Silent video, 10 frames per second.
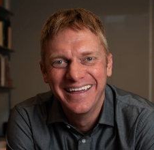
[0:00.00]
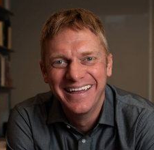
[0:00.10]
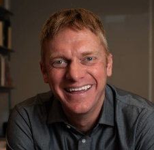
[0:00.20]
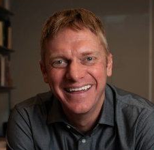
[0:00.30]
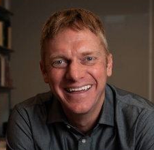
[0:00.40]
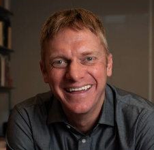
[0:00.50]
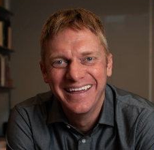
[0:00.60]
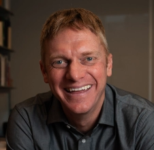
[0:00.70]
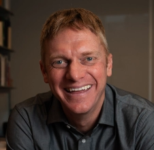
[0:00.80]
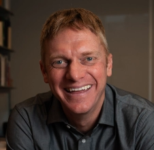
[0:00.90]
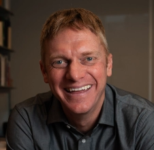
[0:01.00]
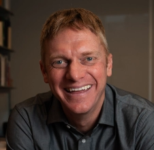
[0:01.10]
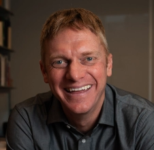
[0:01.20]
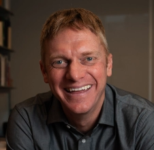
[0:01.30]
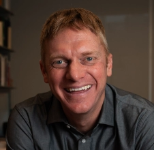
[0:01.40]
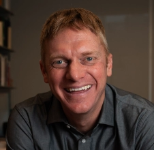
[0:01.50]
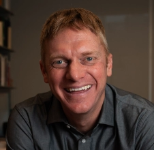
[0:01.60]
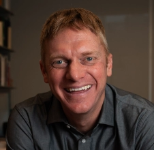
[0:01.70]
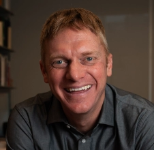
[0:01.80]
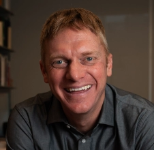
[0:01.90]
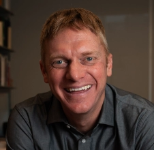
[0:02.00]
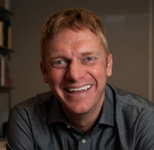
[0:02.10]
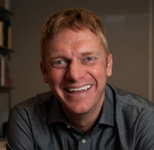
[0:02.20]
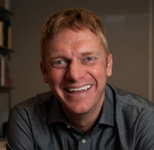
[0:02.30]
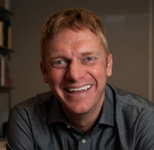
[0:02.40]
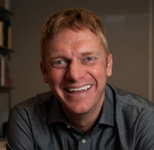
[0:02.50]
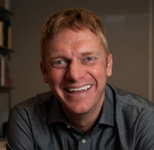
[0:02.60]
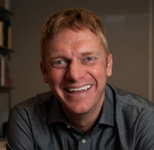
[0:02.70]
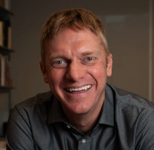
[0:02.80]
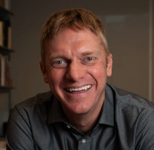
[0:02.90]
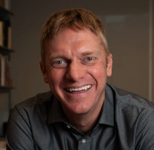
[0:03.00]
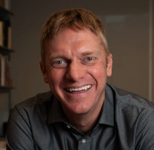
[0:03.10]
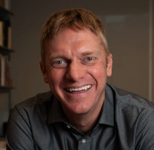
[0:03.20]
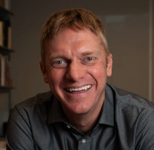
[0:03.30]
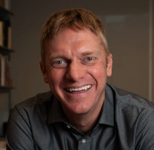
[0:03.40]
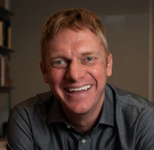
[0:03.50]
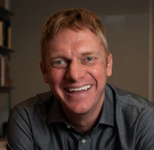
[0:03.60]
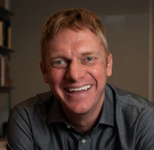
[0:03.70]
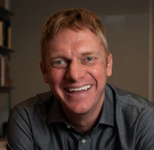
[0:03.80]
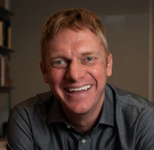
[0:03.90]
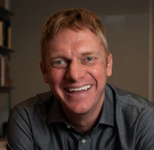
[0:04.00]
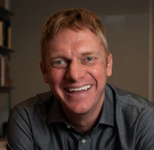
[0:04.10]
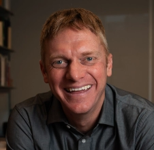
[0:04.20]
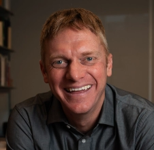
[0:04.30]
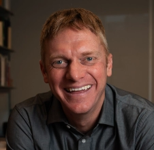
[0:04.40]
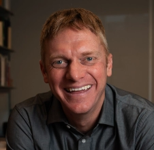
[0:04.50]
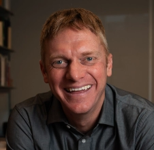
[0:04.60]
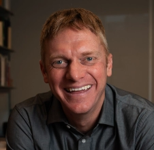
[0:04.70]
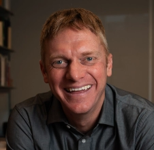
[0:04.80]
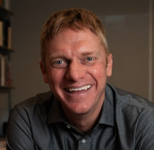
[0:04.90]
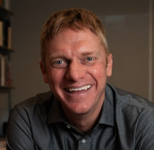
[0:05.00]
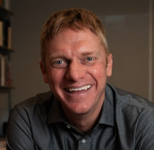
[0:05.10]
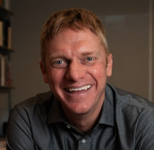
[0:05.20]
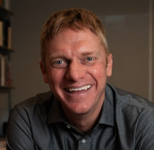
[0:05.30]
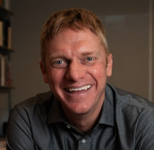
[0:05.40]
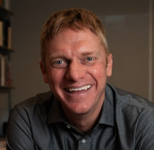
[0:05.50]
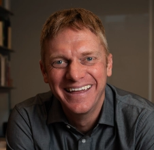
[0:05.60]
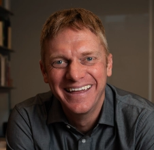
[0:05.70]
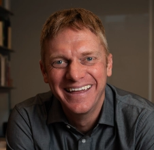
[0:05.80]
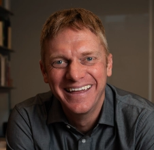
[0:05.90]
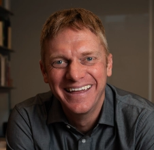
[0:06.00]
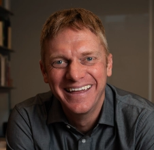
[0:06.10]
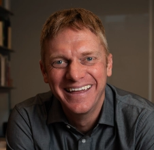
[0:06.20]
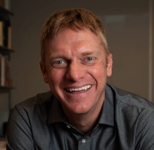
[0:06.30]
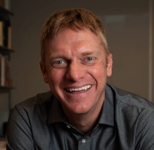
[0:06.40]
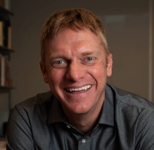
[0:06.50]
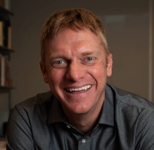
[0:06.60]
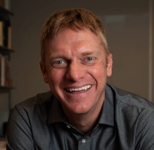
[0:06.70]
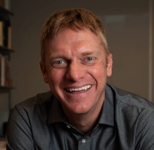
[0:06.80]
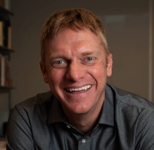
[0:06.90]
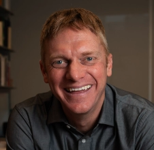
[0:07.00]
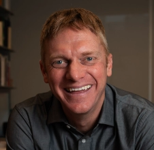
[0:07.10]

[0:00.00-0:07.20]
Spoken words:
This is a still picture; no speech is visible.